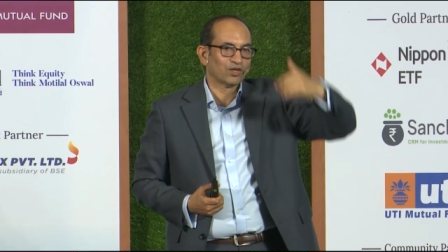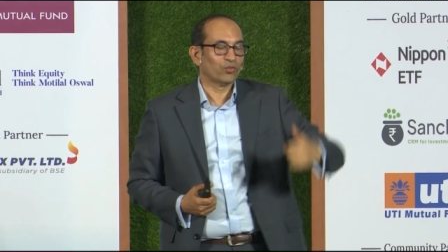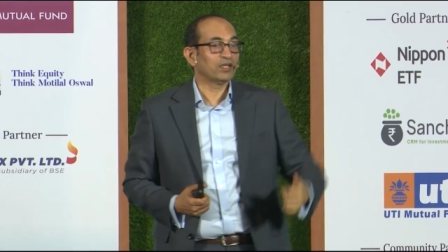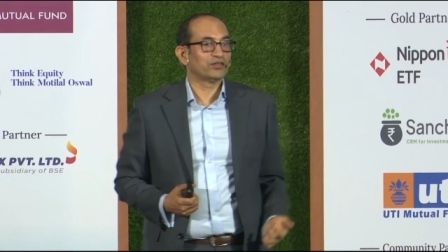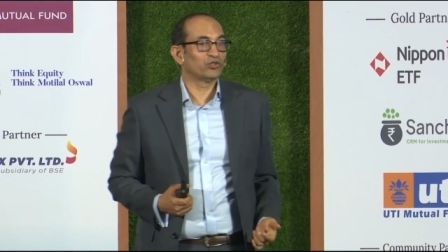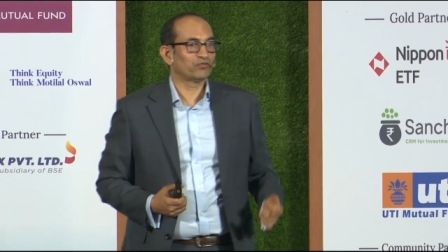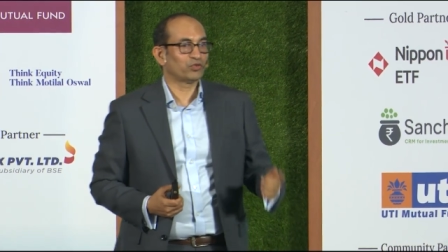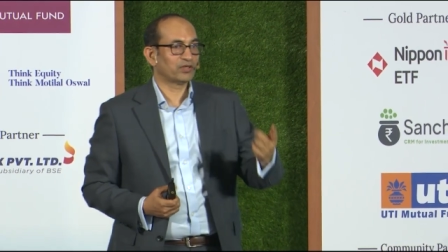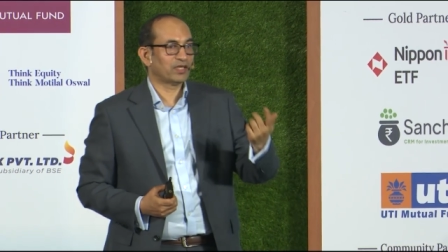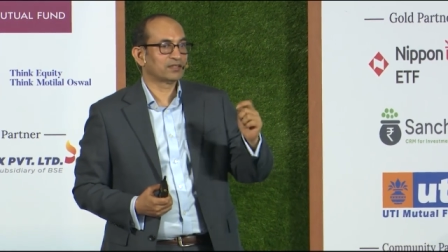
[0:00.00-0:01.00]
Well, you have
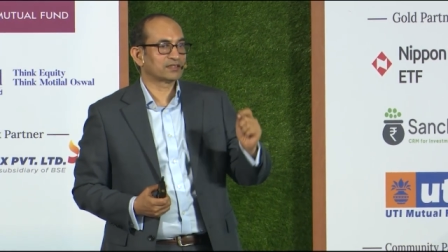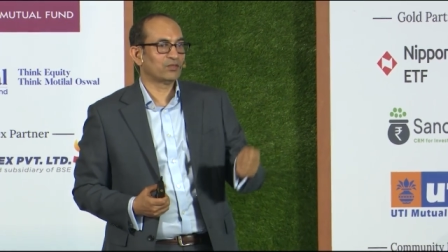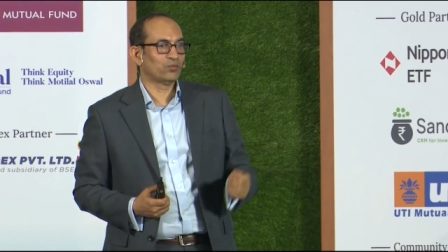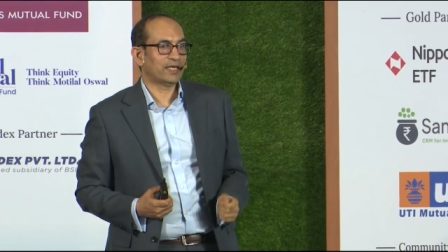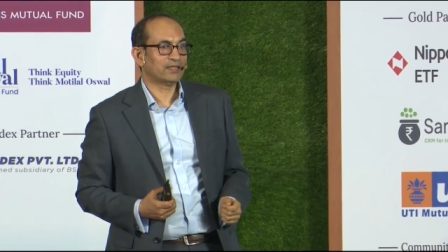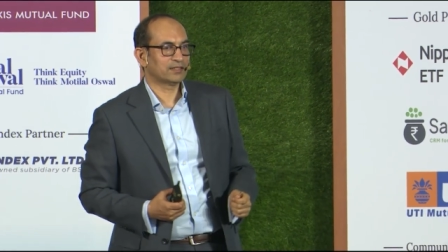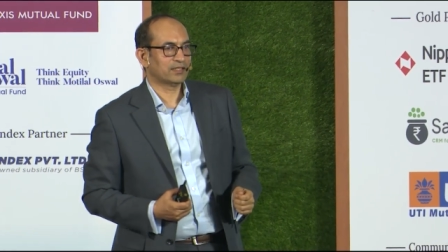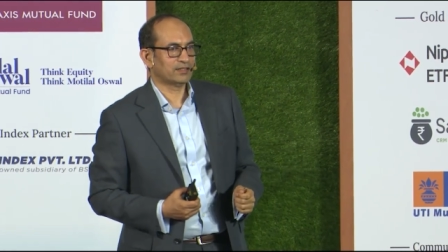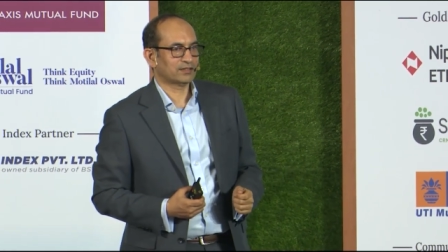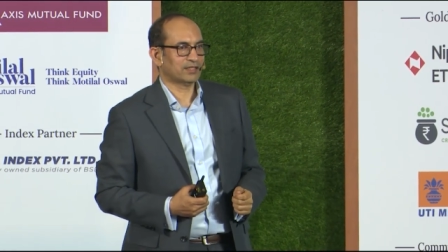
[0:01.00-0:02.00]
to understand why is there
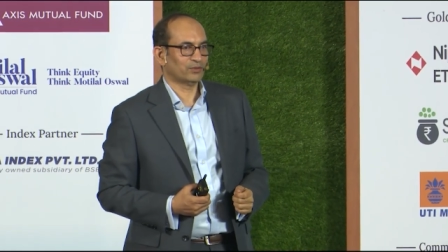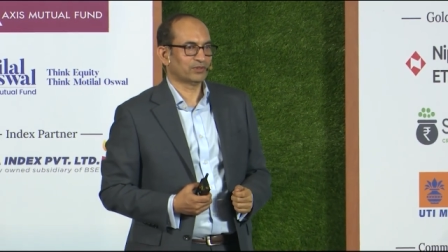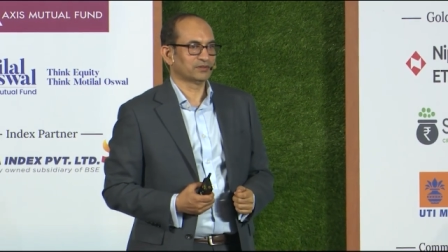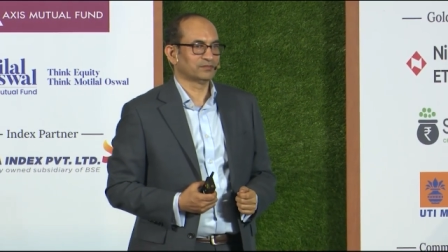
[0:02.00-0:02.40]
a discount,